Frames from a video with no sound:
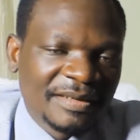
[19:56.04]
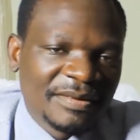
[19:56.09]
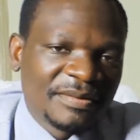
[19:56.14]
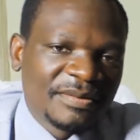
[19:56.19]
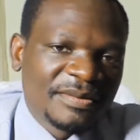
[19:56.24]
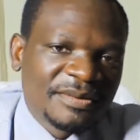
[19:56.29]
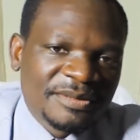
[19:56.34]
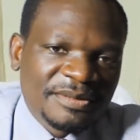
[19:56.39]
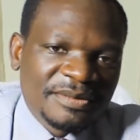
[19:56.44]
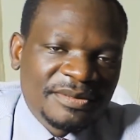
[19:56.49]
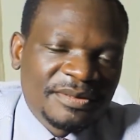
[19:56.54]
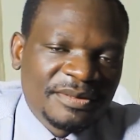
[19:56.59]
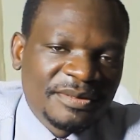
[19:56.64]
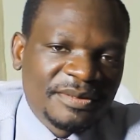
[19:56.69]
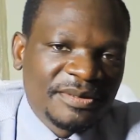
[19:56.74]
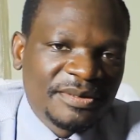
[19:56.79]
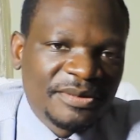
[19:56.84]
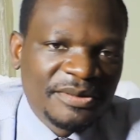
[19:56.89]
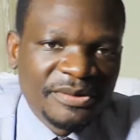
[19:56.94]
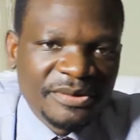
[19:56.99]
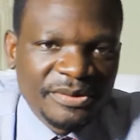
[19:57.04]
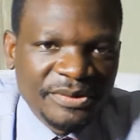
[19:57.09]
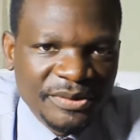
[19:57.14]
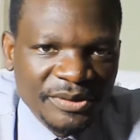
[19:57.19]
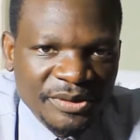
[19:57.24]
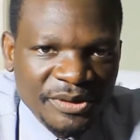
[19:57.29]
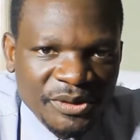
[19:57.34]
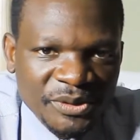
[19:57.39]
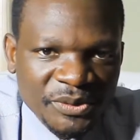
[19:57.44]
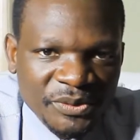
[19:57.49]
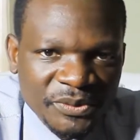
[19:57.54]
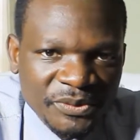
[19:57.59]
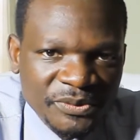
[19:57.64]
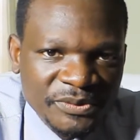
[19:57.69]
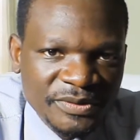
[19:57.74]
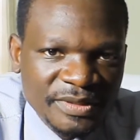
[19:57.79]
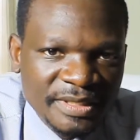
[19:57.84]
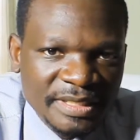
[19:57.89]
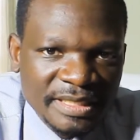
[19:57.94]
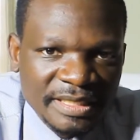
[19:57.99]
also
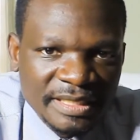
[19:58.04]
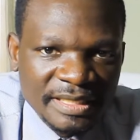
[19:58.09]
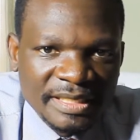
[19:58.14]
used